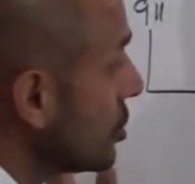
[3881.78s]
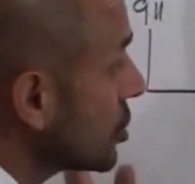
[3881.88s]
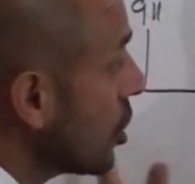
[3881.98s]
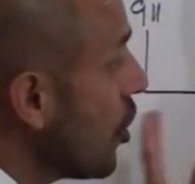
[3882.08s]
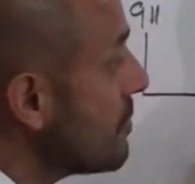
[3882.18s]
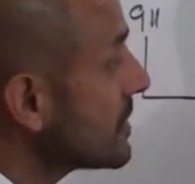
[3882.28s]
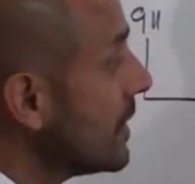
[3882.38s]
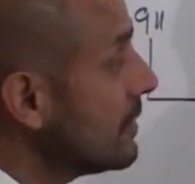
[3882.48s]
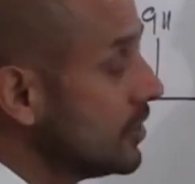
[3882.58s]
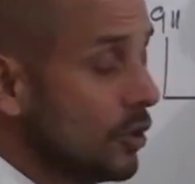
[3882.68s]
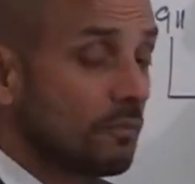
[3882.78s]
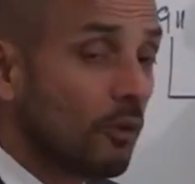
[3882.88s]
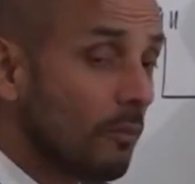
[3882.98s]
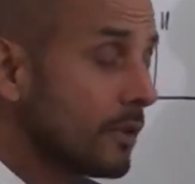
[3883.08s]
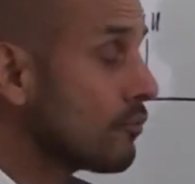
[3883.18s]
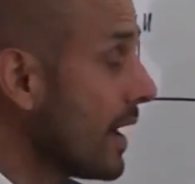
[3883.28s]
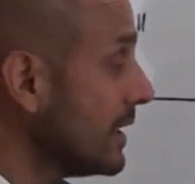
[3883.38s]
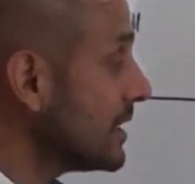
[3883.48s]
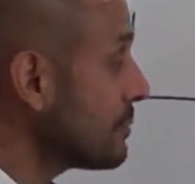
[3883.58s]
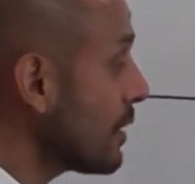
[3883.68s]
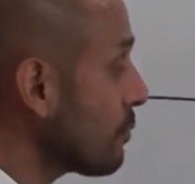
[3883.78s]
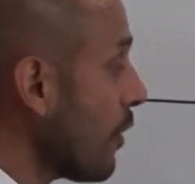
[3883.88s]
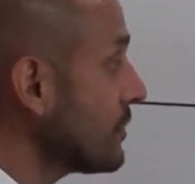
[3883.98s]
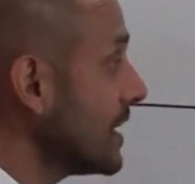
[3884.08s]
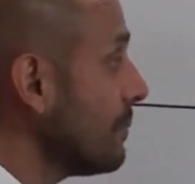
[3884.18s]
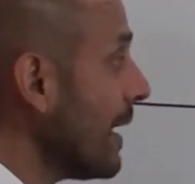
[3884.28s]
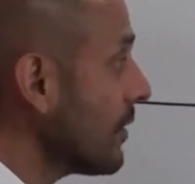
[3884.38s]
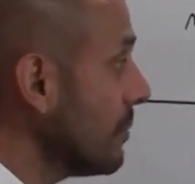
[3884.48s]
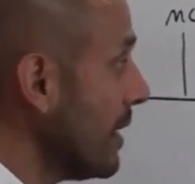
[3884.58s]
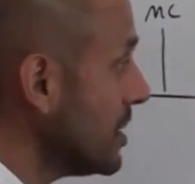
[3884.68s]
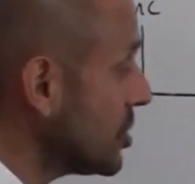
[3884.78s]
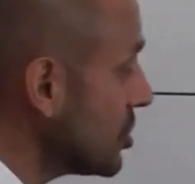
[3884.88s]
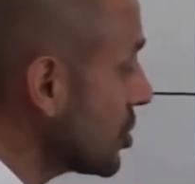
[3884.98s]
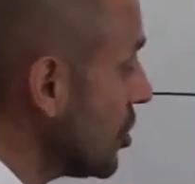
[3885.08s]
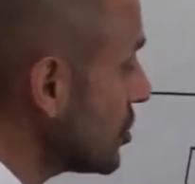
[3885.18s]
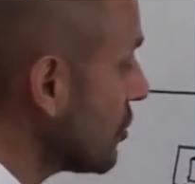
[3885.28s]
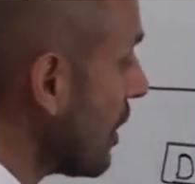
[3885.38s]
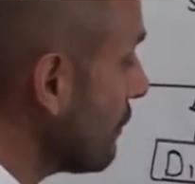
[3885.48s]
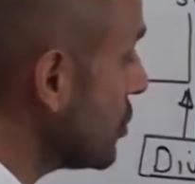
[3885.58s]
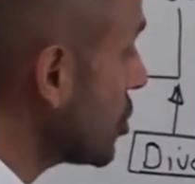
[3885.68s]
terms that you've probably read in the spirit of prophecy about the militant church, the triumphant